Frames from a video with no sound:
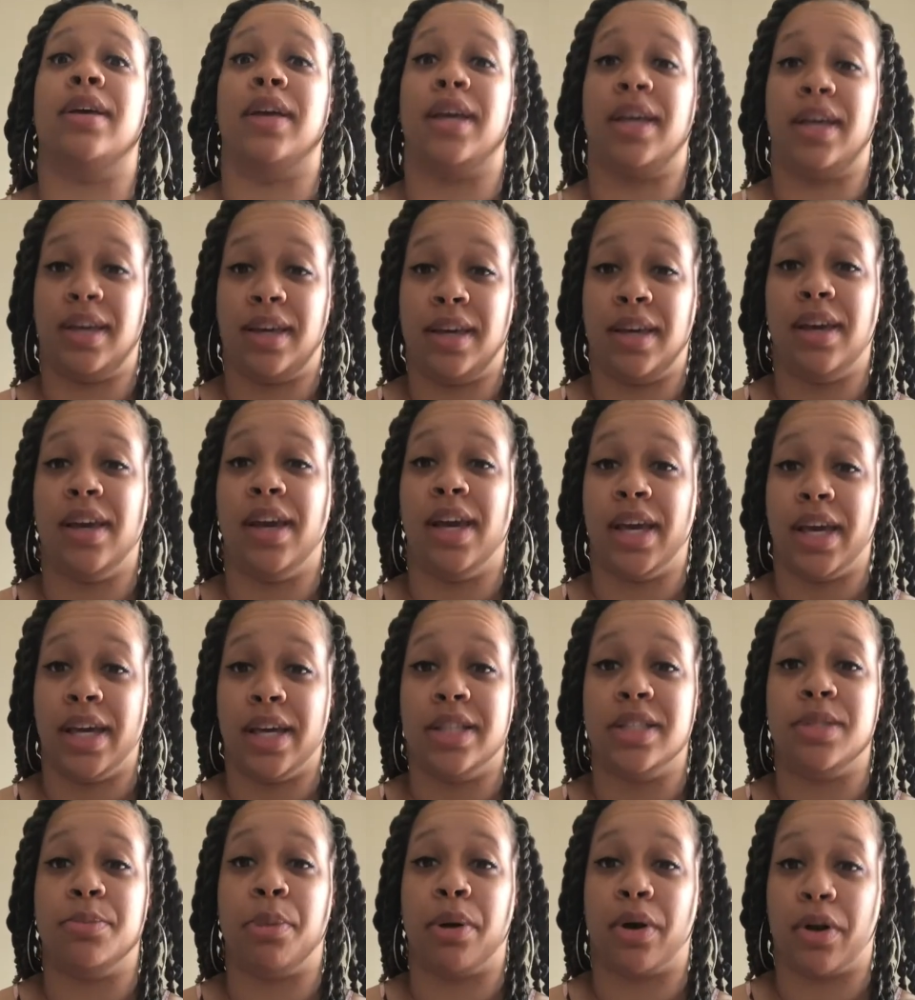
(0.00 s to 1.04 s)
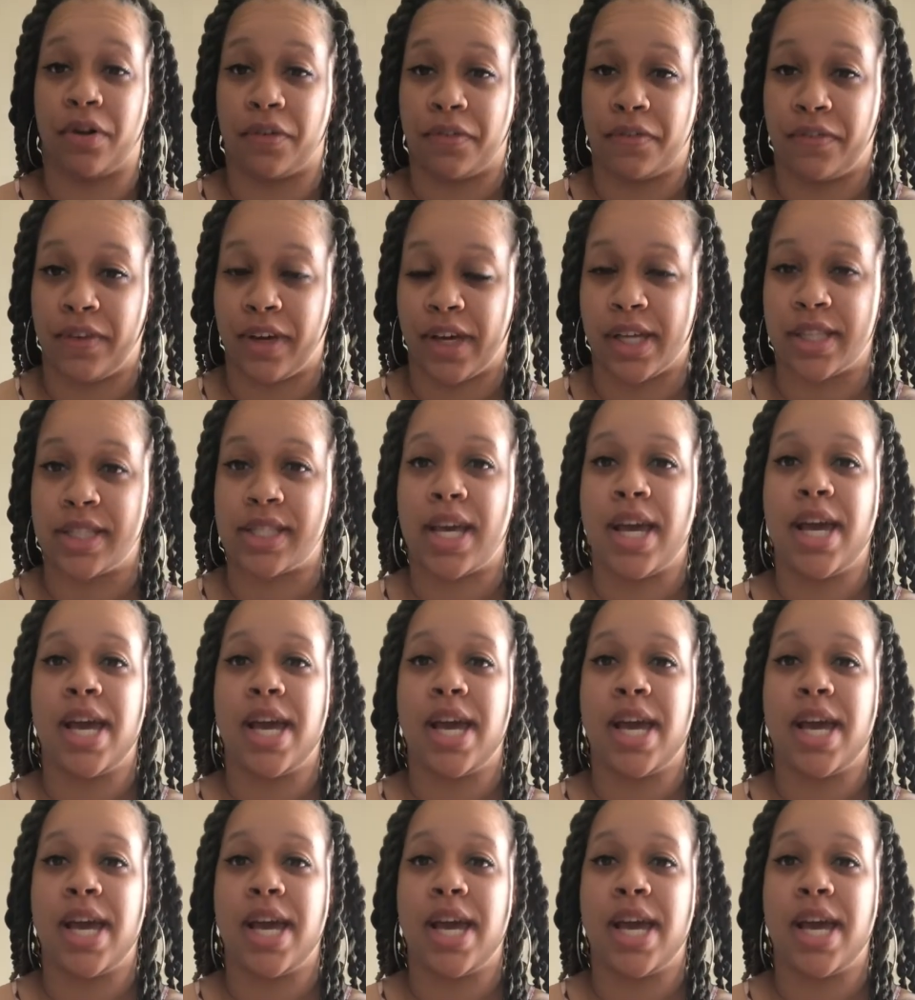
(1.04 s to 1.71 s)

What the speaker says: he is perfect.